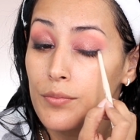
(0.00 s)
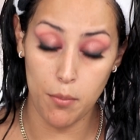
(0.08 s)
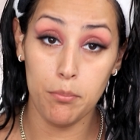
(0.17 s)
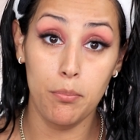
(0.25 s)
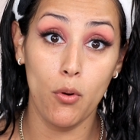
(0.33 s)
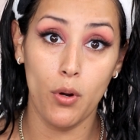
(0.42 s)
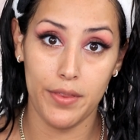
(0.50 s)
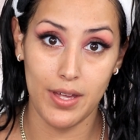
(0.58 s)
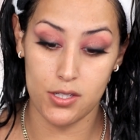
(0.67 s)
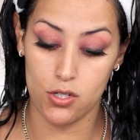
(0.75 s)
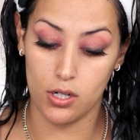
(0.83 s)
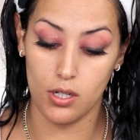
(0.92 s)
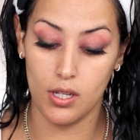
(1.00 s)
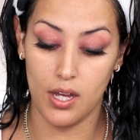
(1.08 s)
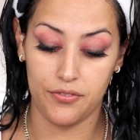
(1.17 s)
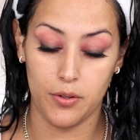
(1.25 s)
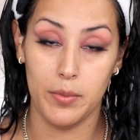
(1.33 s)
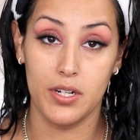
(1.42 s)
Boy, that took a
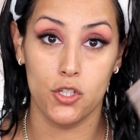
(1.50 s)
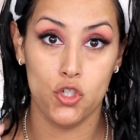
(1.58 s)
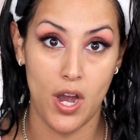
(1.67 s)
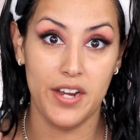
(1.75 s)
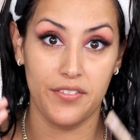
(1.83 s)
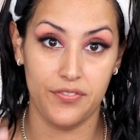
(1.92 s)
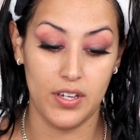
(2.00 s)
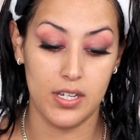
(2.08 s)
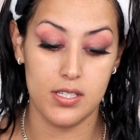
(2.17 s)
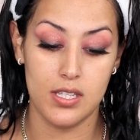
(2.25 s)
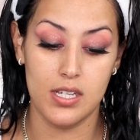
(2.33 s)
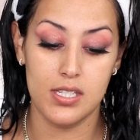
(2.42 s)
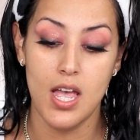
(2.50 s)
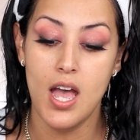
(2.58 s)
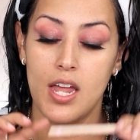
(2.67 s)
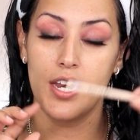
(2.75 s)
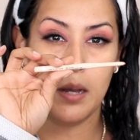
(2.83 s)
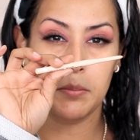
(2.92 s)
lot for me to try to fix this.
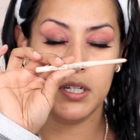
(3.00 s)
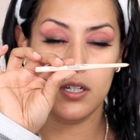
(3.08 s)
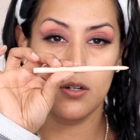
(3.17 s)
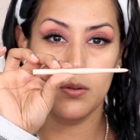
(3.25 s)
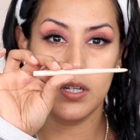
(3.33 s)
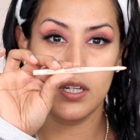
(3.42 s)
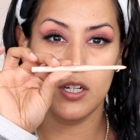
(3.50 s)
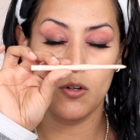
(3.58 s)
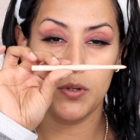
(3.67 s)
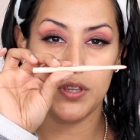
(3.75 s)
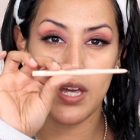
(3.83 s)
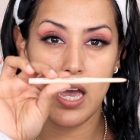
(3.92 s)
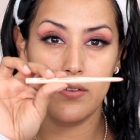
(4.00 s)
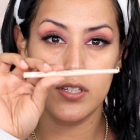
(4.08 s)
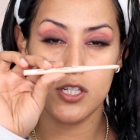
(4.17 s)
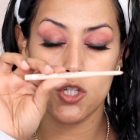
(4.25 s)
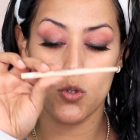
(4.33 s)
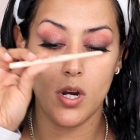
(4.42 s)
I'm gonna go in with
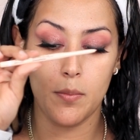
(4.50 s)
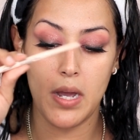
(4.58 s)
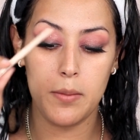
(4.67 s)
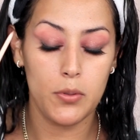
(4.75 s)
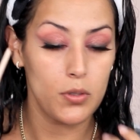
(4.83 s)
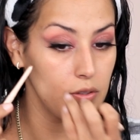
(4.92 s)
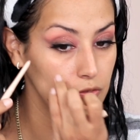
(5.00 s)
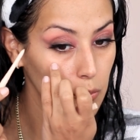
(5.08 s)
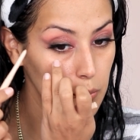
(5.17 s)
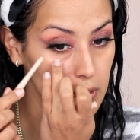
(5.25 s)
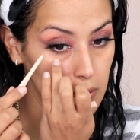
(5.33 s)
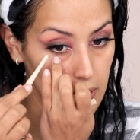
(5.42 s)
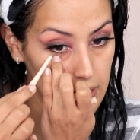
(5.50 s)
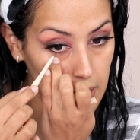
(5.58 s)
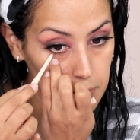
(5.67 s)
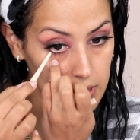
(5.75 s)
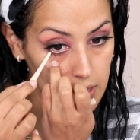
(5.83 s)
Heaven's Door by Beauty For Real and I'm